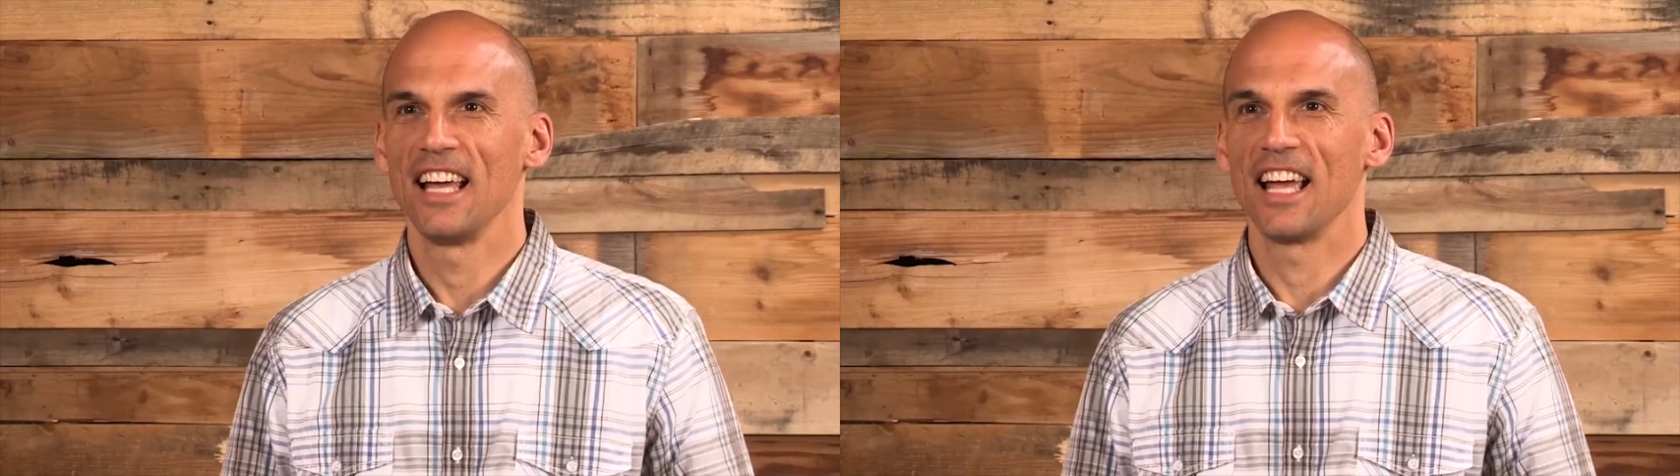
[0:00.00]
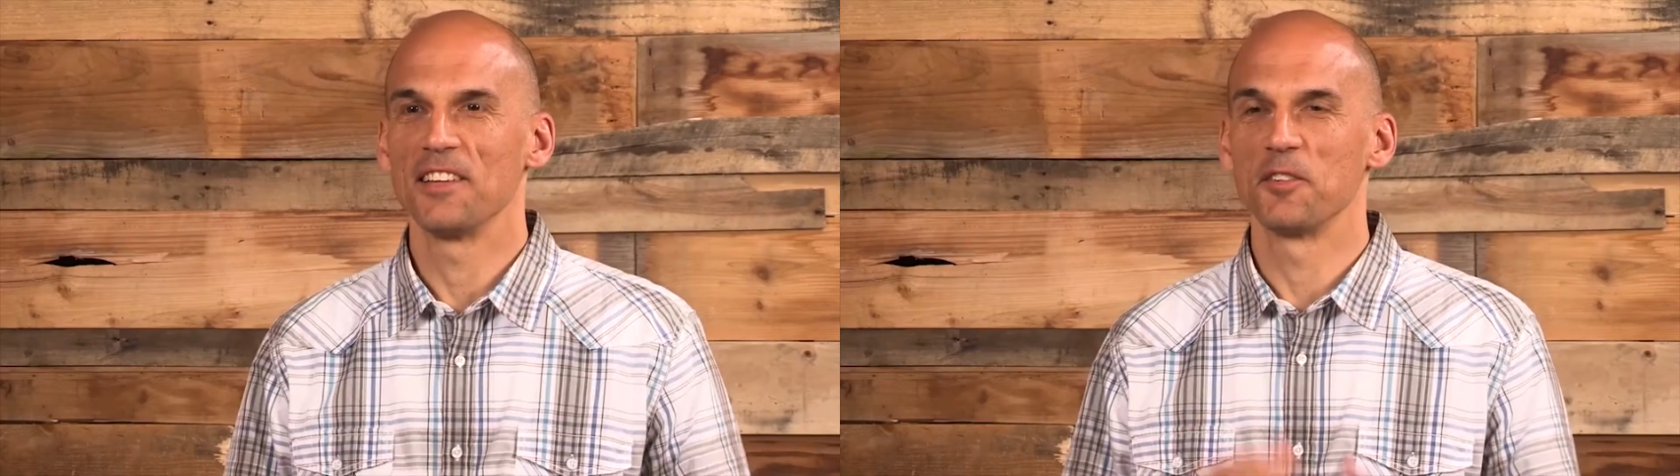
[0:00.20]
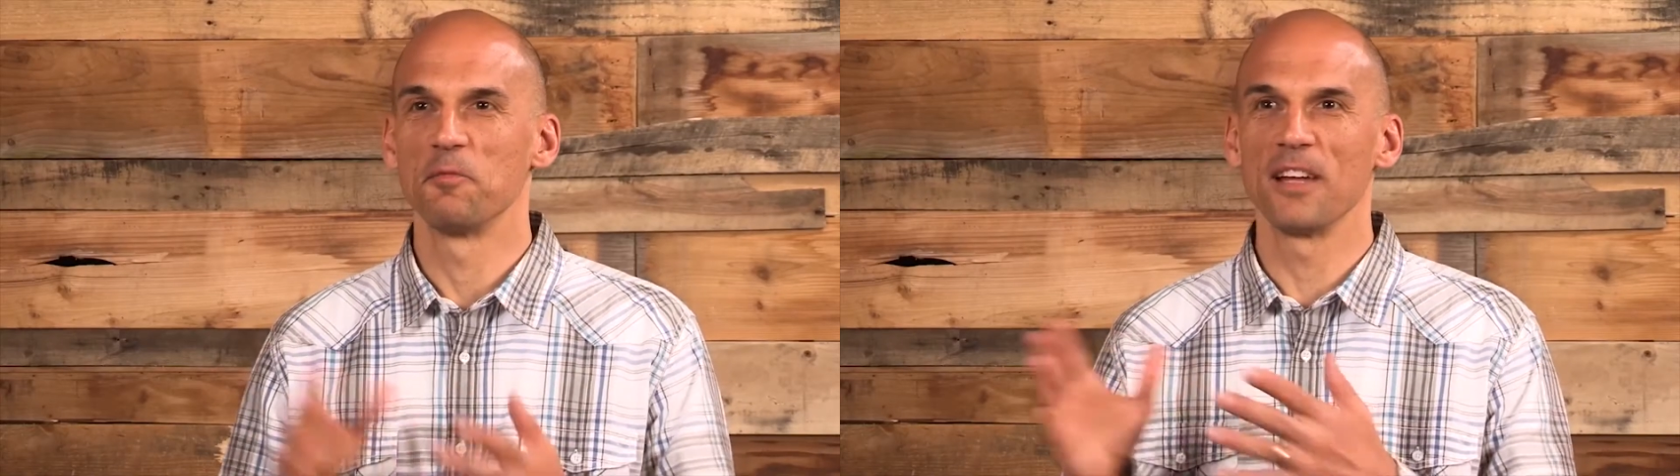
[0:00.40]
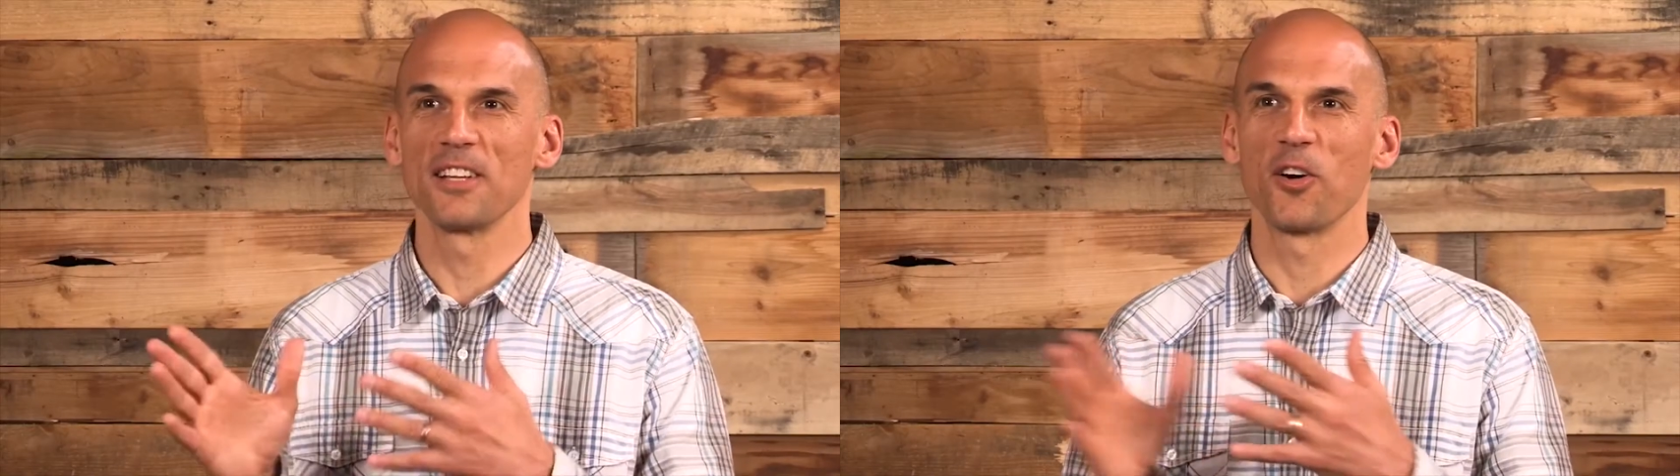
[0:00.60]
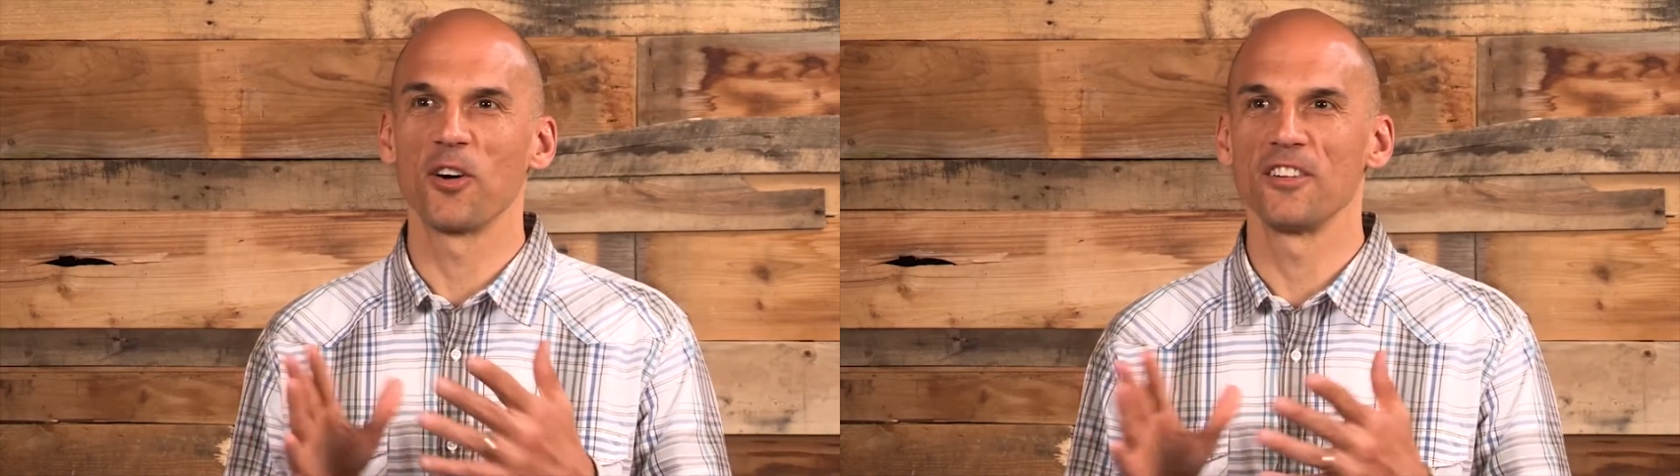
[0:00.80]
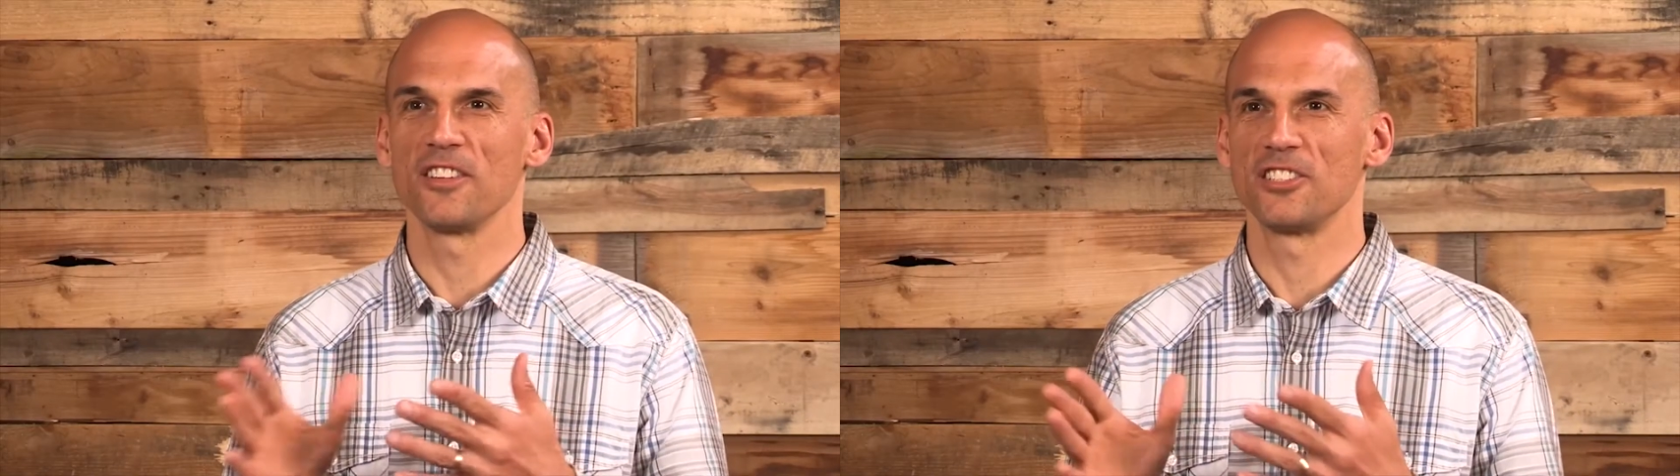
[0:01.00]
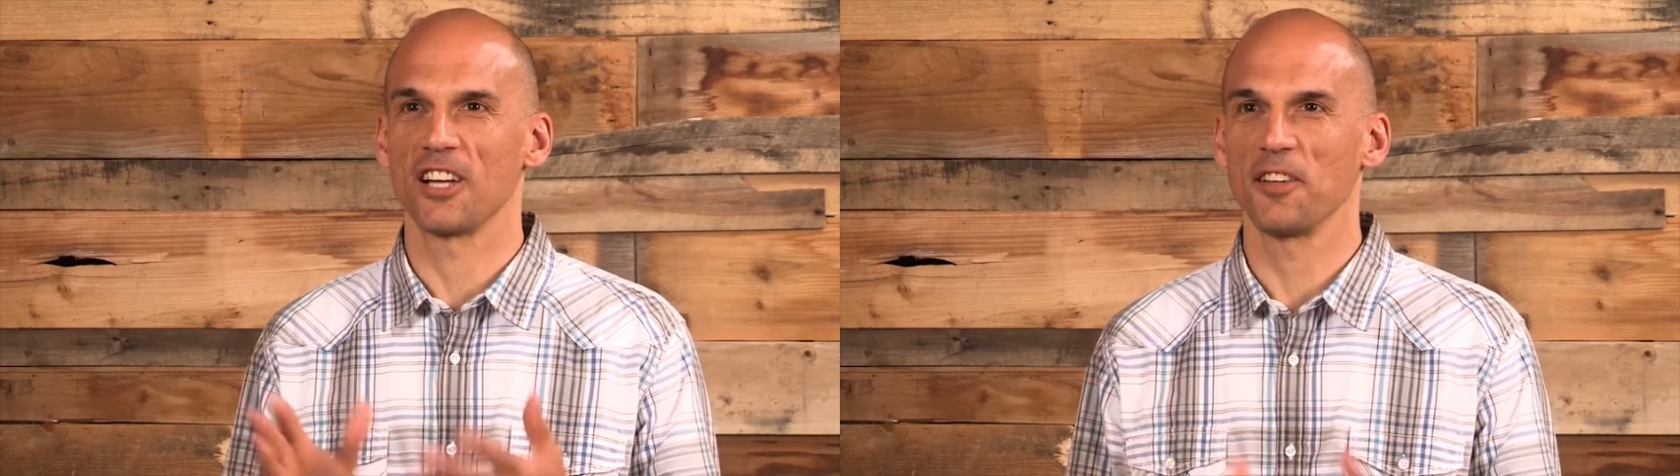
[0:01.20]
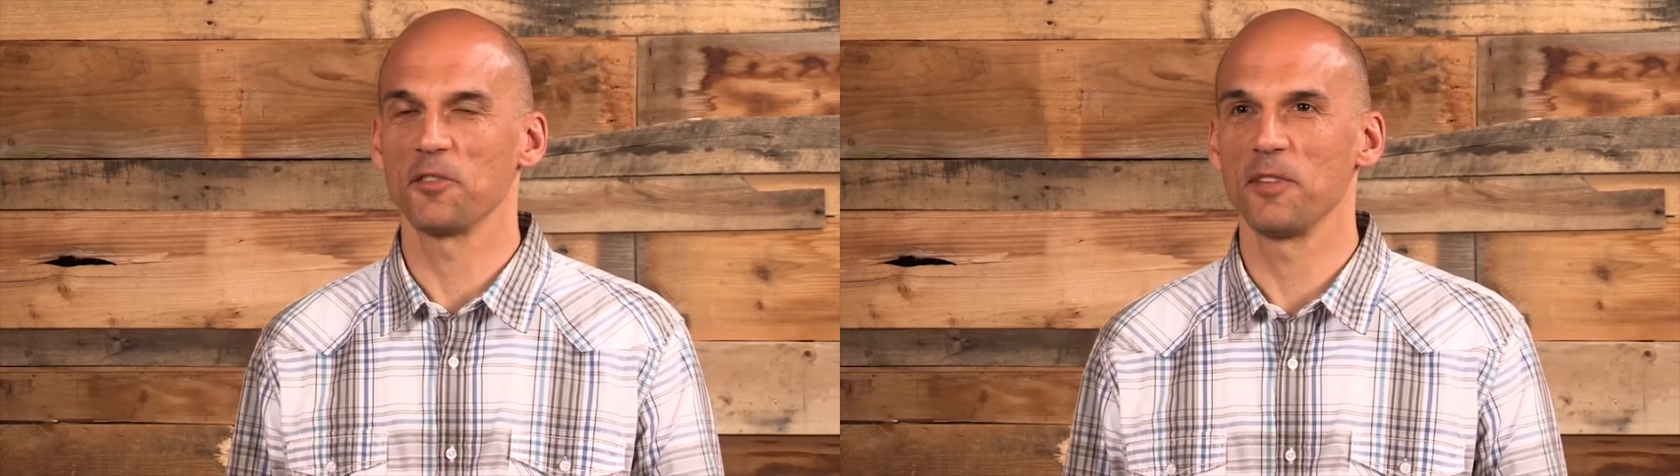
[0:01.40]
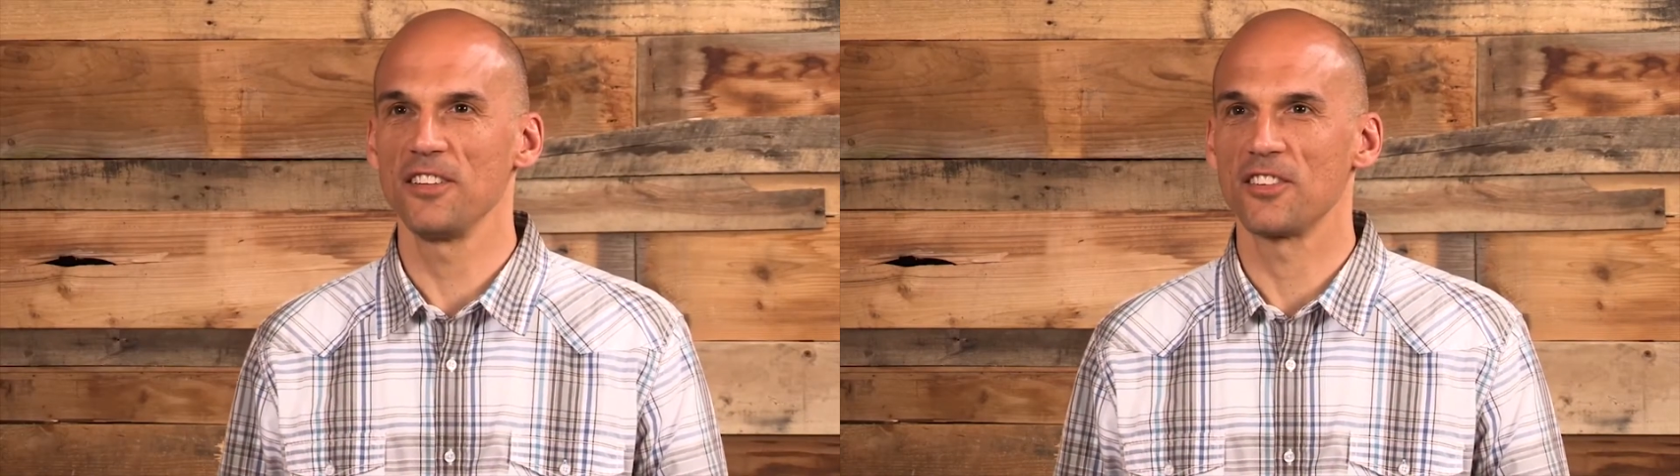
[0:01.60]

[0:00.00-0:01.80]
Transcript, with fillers: And there's mid-course adjustments,